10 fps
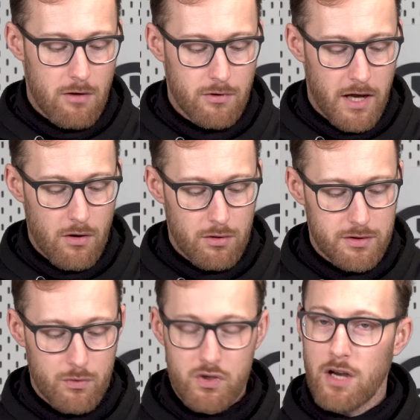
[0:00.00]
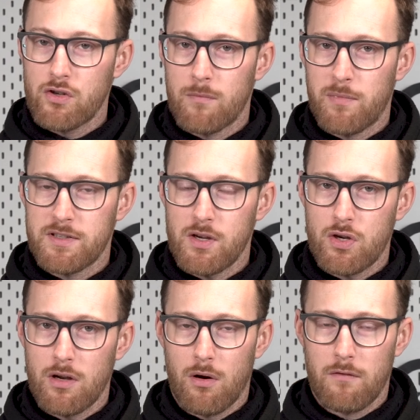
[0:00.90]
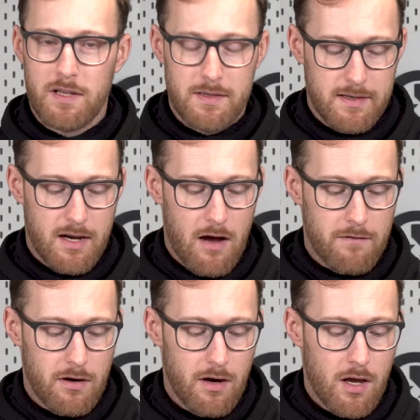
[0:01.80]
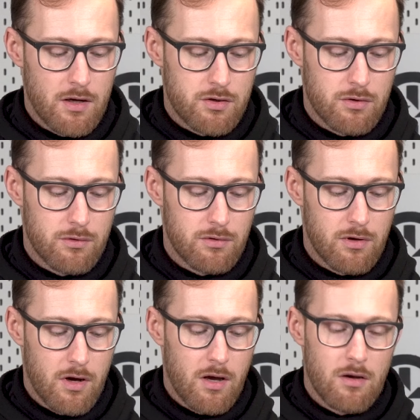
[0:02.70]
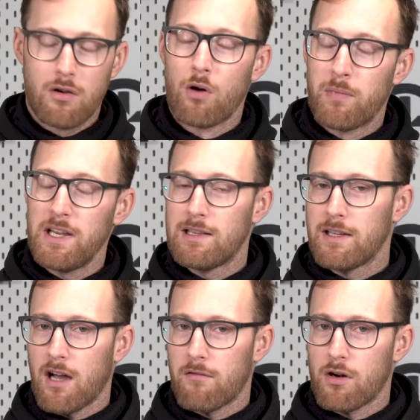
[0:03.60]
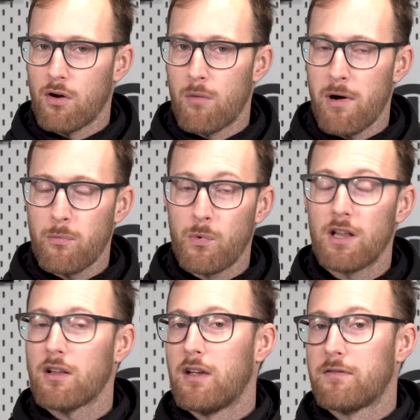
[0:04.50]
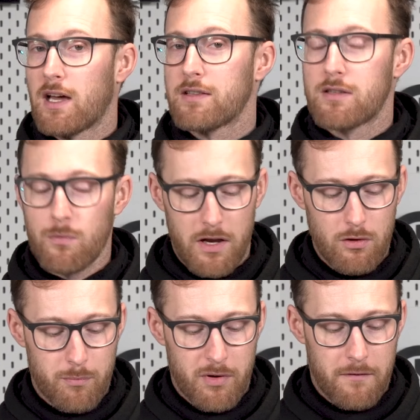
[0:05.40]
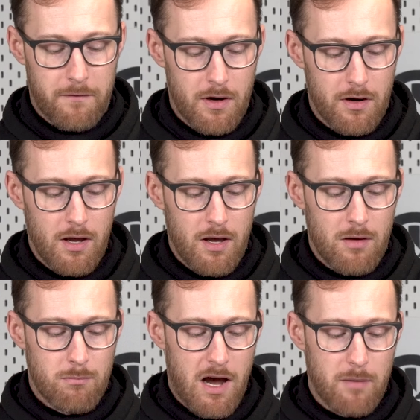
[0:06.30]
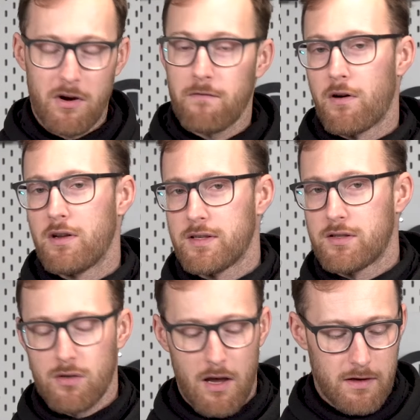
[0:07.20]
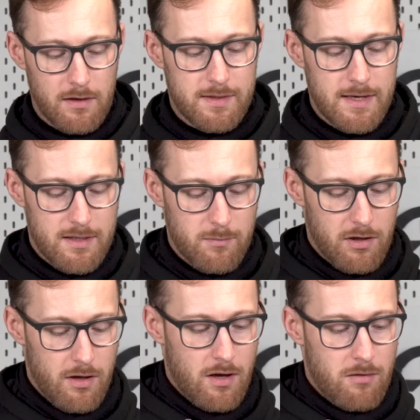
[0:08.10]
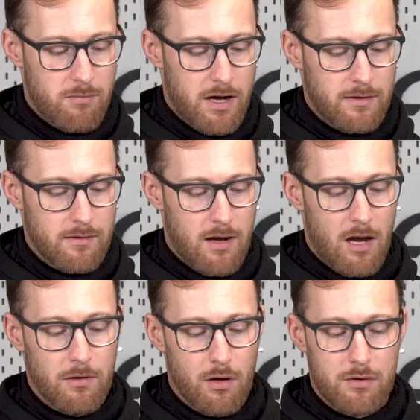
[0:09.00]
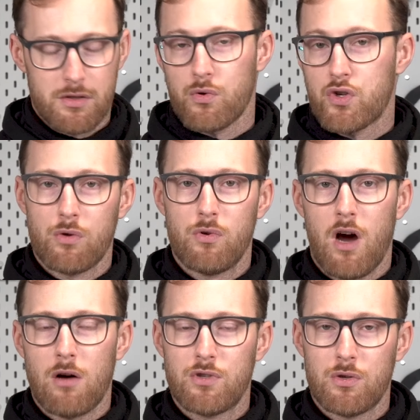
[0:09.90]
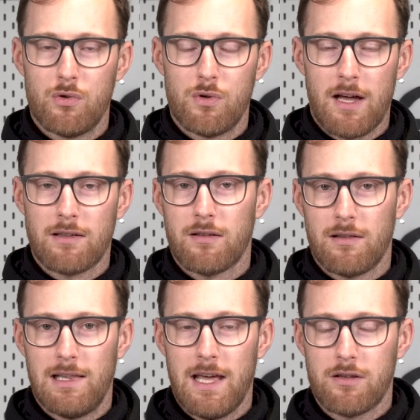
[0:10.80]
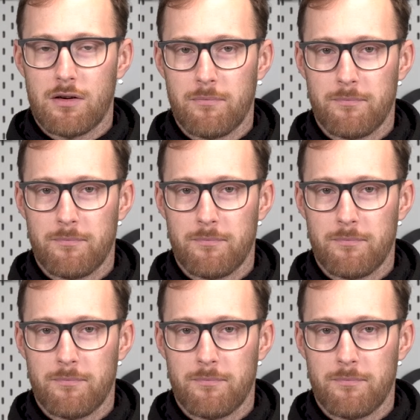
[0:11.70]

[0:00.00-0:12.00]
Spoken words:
Now you can also change the position of this cover to completely cover the Hopup wheel if that's the way you prefer. My preference is to have it accessible, but I will also show you how to do that later.